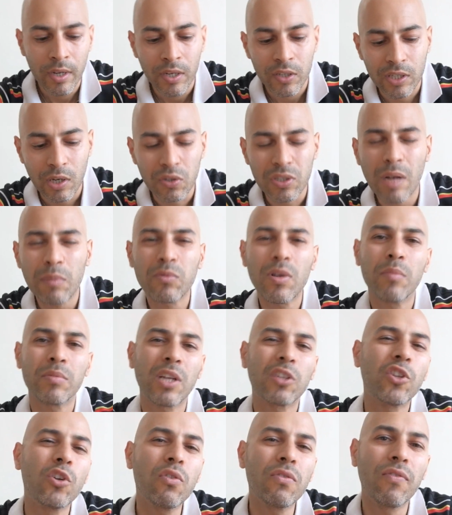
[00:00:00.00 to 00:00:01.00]
So sometimes
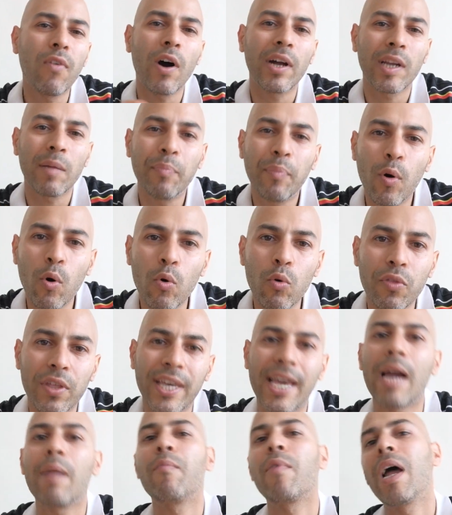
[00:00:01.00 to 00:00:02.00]
I do find I pull the
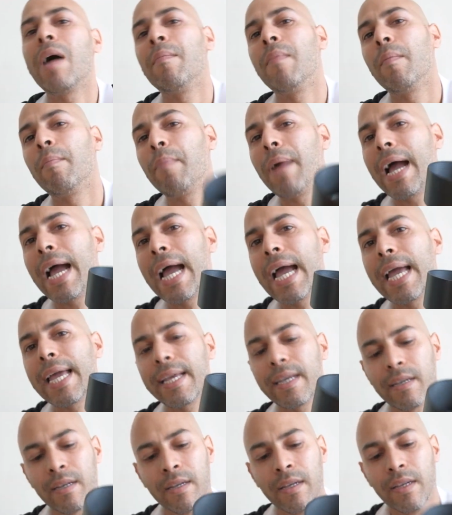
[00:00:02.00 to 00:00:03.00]
camera out of my
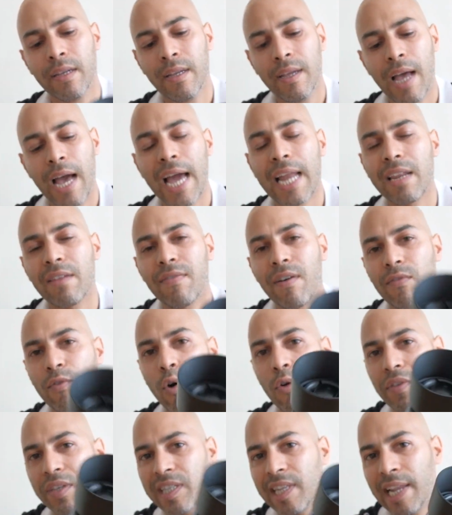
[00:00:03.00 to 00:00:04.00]
bag, and if I've
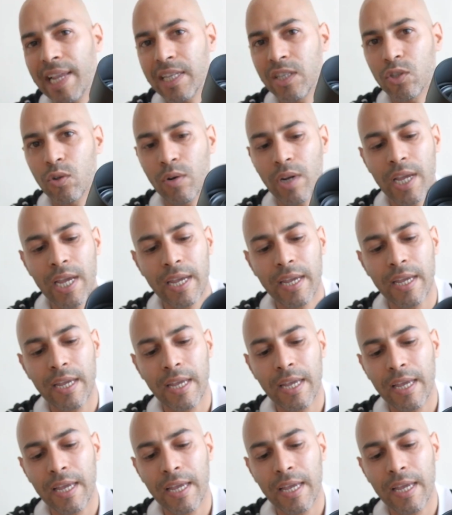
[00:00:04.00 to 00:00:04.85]
got this lens on it,